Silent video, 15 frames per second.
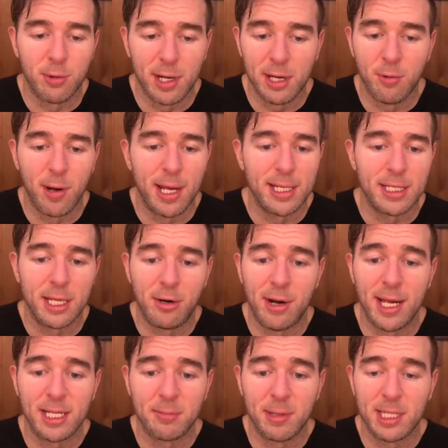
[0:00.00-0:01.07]
So anyways, there
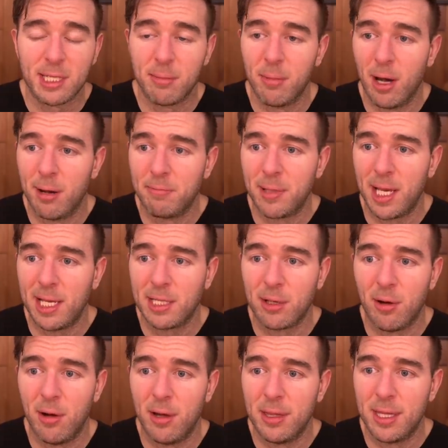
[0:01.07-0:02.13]
has been some updates
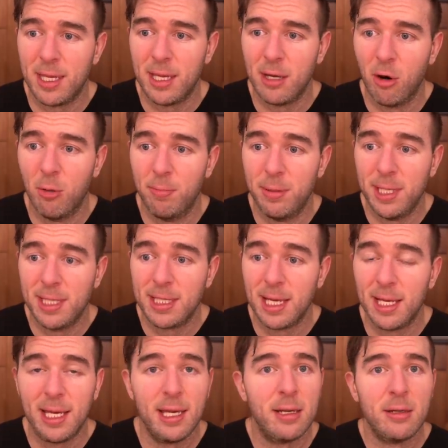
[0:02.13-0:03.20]
on the
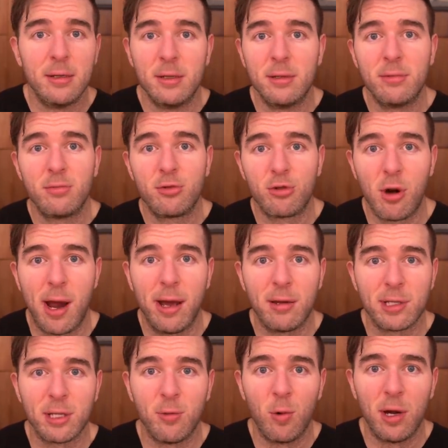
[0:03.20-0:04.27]
obesity
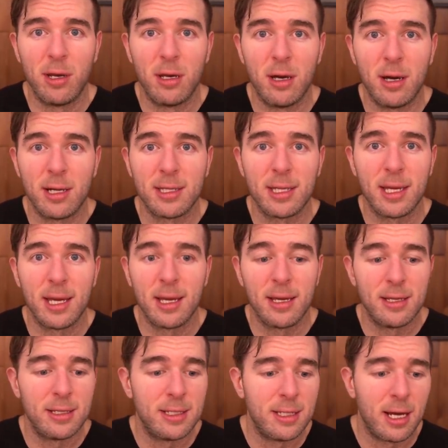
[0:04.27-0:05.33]
trials and whatnot,
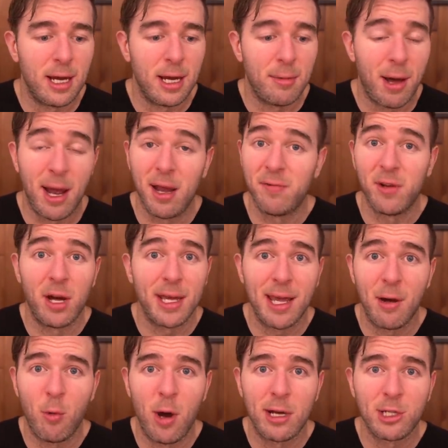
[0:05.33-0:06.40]
and I have not
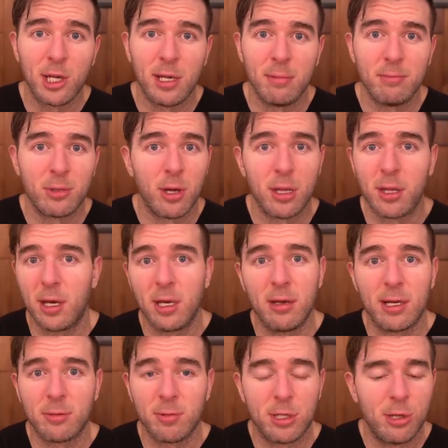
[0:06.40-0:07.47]
yet watched it. So I thought you
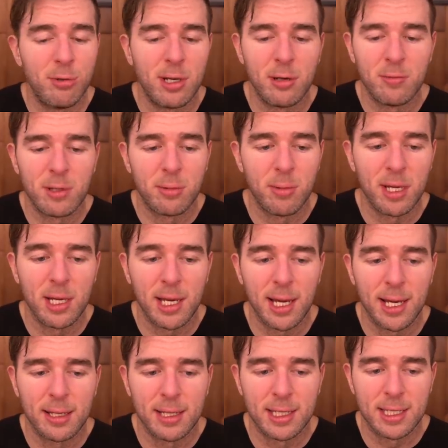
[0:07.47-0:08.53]
guys would tune in with me
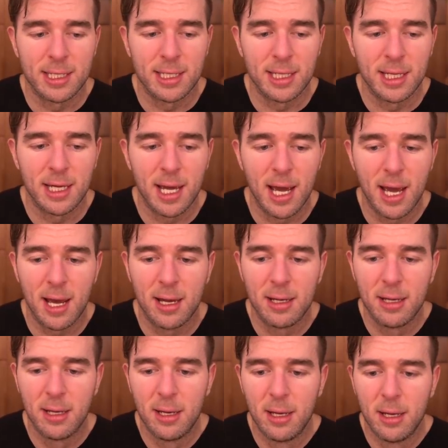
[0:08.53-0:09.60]
and let's see,
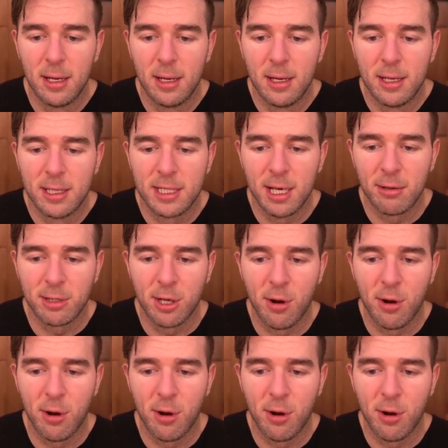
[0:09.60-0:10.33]
see how it's